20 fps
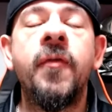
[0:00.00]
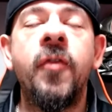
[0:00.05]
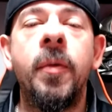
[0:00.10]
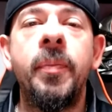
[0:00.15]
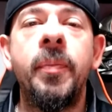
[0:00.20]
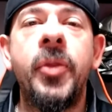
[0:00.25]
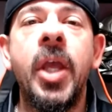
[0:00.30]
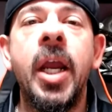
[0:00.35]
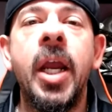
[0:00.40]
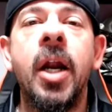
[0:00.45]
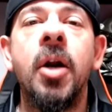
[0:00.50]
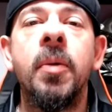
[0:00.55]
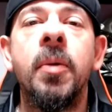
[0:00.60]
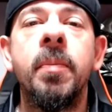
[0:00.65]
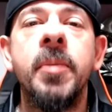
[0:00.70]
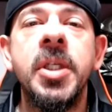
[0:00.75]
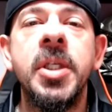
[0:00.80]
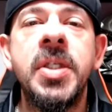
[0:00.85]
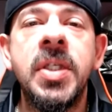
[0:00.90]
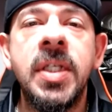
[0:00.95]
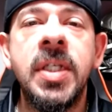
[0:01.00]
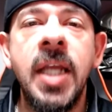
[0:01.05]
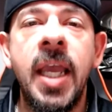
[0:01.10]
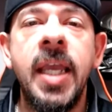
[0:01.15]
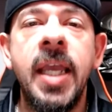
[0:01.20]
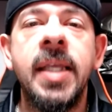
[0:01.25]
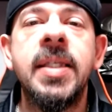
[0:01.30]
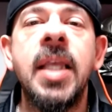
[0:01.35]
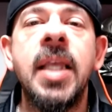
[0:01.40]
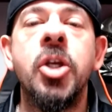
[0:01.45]
their mistakes
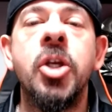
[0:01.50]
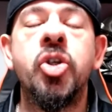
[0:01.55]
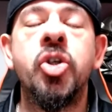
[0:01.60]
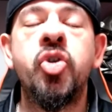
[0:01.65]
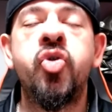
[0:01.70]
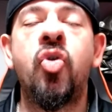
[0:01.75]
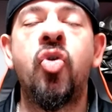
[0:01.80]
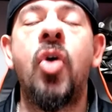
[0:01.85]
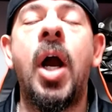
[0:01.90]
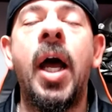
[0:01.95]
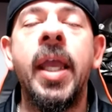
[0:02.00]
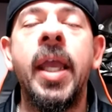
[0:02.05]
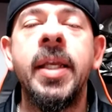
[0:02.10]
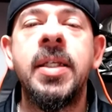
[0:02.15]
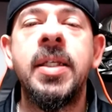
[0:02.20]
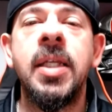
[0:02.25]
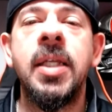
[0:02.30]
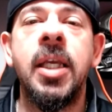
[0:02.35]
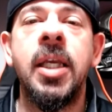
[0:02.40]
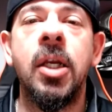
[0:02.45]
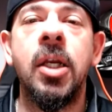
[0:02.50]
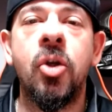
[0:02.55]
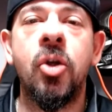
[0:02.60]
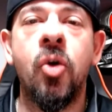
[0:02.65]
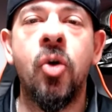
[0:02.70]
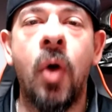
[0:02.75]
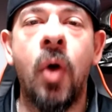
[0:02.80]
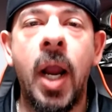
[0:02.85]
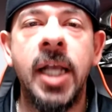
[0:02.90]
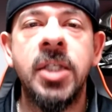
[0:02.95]
and trying to get a
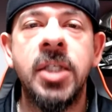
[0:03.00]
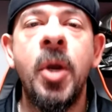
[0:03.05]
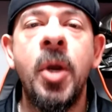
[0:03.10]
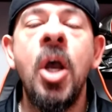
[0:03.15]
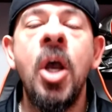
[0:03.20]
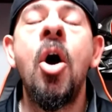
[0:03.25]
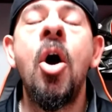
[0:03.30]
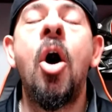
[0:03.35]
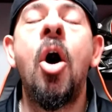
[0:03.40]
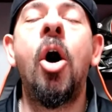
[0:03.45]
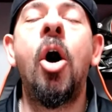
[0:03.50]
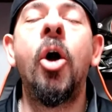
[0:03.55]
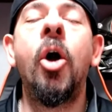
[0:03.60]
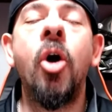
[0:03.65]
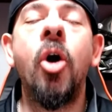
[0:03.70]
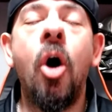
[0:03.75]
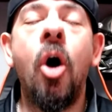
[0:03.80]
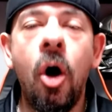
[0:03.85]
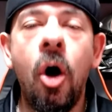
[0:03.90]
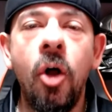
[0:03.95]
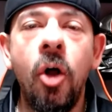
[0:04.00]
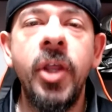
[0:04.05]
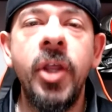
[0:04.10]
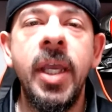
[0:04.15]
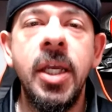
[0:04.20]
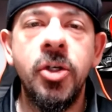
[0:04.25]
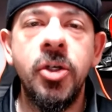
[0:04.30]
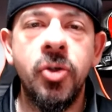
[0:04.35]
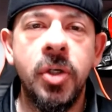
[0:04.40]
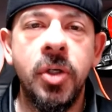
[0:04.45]
grasp on all the
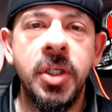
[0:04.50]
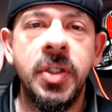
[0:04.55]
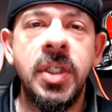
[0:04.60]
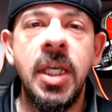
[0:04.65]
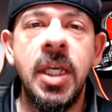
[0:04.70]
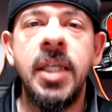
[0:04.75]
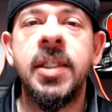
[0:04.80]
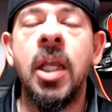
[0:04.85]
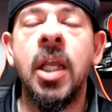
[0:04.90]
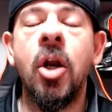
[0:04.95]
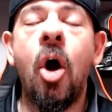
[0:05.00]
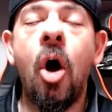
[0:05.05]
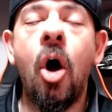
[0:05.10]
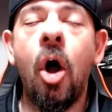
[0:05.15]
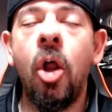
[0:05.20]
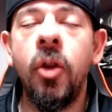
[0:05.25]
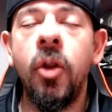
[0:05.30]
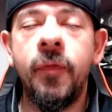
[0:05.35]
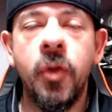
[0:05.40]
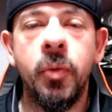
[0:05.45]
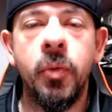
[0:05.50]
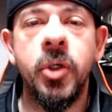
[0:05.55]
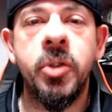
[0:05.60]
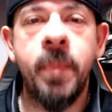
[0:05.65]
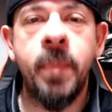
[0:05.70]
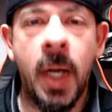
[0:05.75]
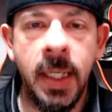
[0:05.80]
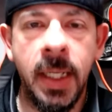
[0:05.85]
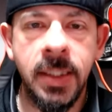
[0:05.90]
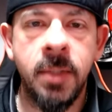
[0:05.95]
intricacies and all of the
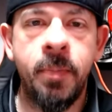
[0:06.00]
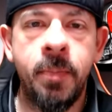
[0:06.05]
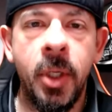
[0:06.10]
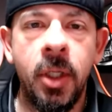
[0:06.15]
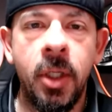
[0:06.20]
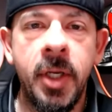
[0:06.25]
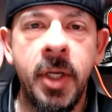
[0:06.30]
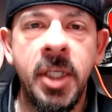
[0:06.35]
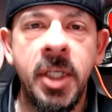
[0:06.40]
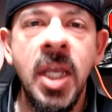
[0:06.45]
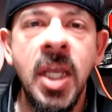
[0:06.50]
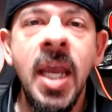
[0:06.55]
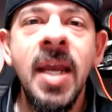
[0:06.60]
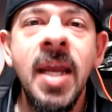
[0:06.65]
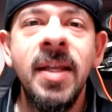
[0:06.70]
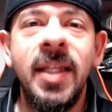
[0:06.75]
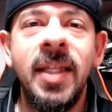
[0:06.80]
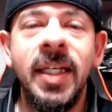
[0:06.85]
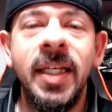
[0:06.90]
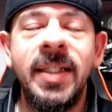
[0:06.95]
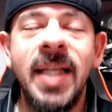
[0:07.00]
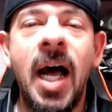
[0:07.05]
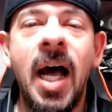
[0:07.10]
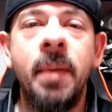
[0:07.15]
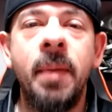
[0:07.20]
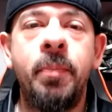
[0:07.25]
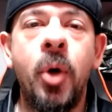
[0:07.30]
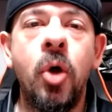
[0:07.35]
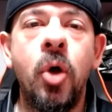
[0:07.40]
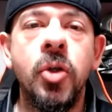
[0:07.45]
responsibilities that Todd
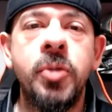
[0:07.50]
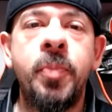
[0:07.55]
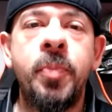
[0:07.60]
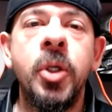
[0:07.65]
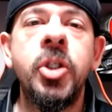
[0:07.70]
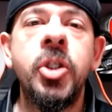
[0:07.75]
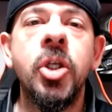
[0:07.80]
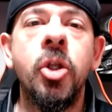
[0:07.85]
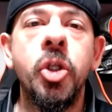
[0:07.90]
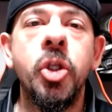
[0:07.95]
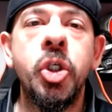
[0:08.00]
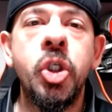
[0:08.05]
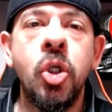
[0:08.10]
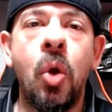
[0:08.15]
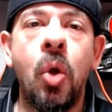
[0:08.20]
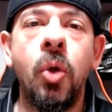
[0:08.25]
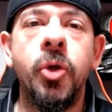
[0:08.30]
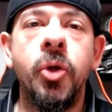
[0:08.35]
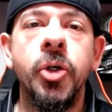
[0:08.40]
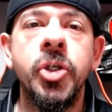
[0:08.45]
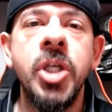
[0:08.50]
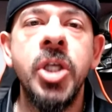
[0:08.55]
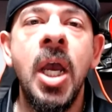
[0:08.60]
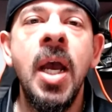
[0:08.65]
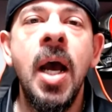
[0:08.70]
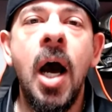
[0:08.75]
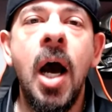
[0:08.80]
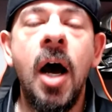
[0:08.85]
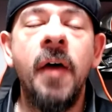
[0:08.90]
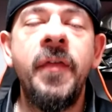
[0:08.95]
Bowles puts on the shoulders
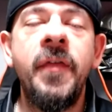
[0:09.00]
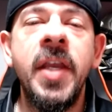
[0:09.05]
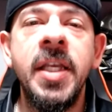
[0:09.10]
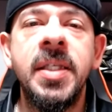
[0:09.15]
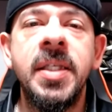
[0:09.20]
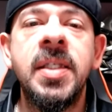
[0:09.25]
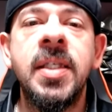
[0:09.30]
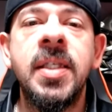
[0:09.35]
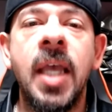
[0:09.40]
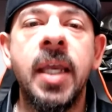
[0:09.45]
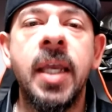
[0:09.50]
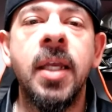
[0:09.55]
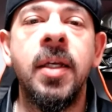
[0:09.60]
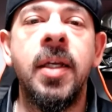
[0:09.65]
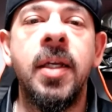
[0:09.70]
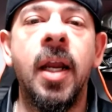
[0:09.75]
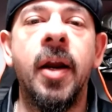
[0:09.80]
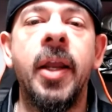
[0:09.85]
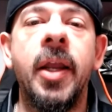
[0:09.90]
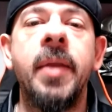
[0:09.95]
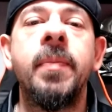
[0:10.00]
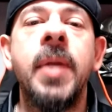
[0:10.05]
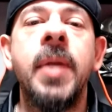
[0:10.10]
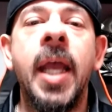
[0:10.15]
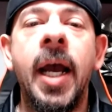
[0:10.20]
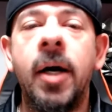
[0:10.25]
of his secondary. Now,